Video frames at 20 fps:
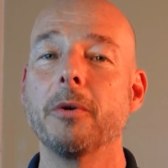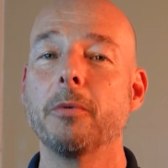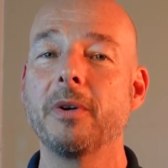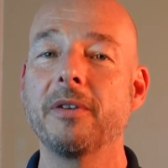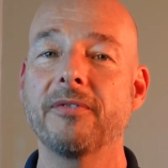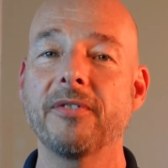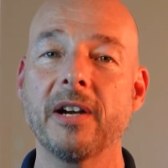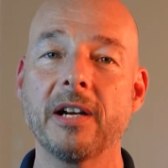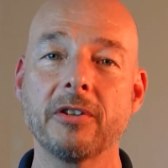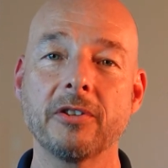We
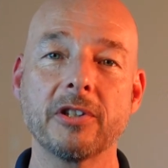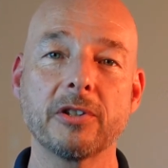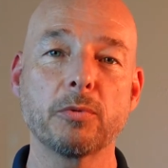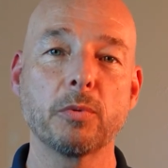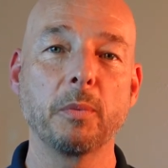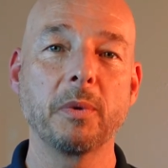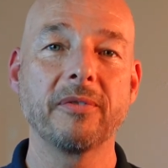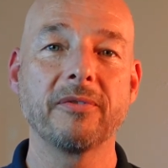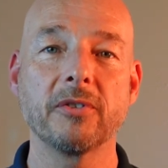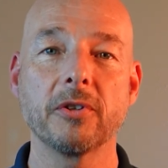found this
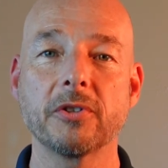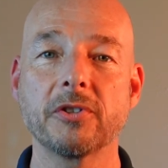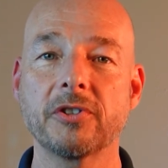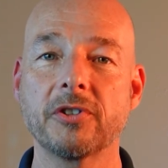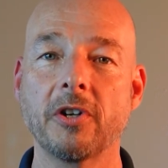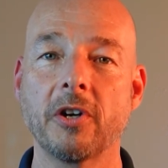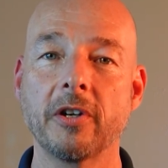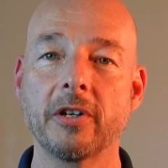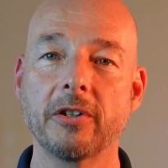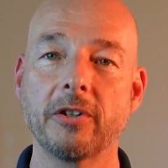when we first
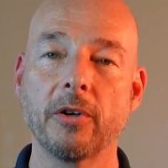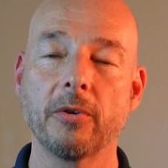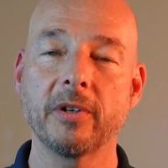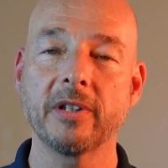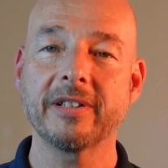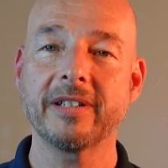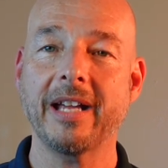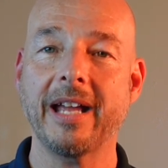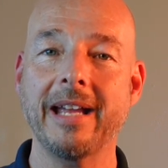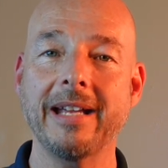started
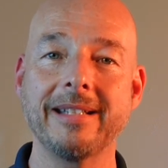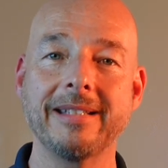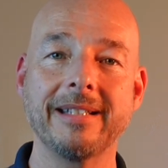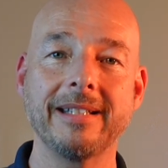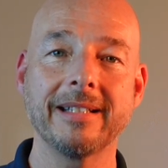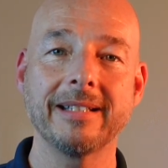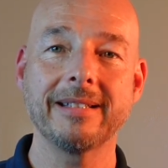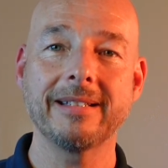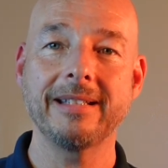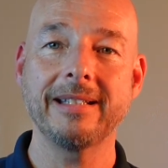going to
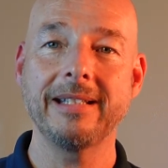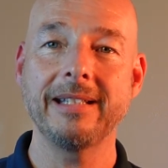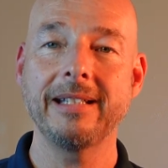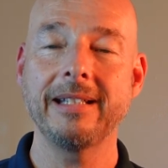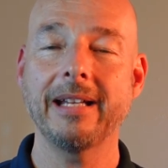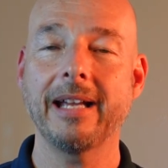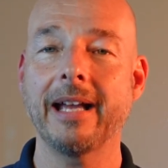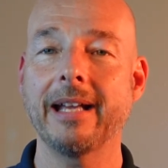AT&T